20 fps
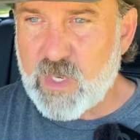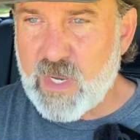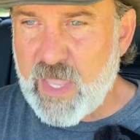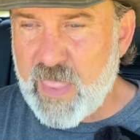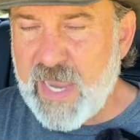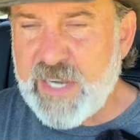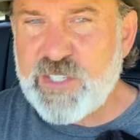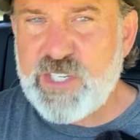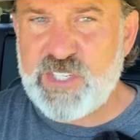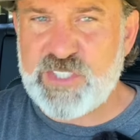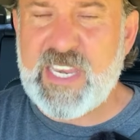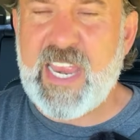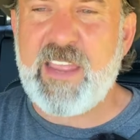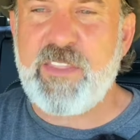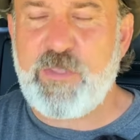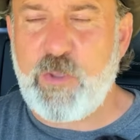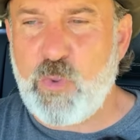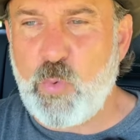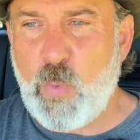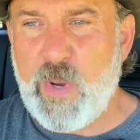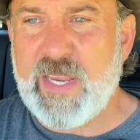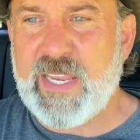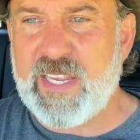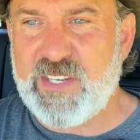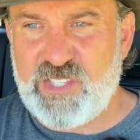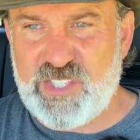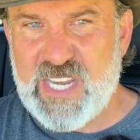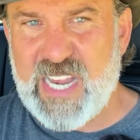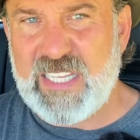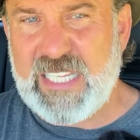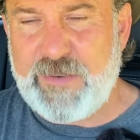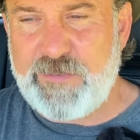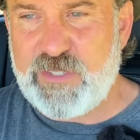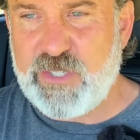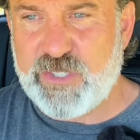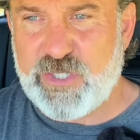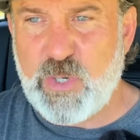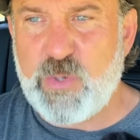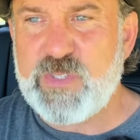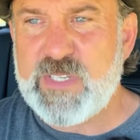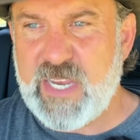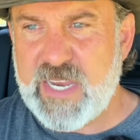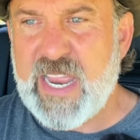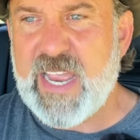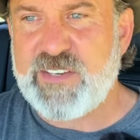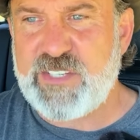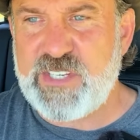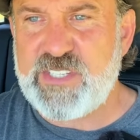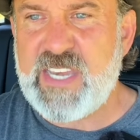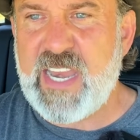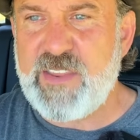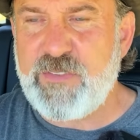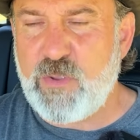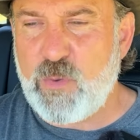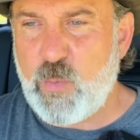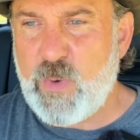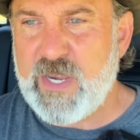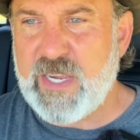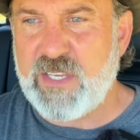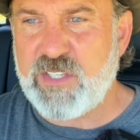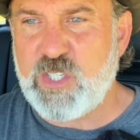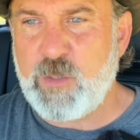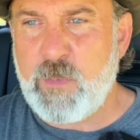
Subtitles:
I think she's staying through the weekend. She's not leaving until Tuesday. Yeah, she's staying through the weekend.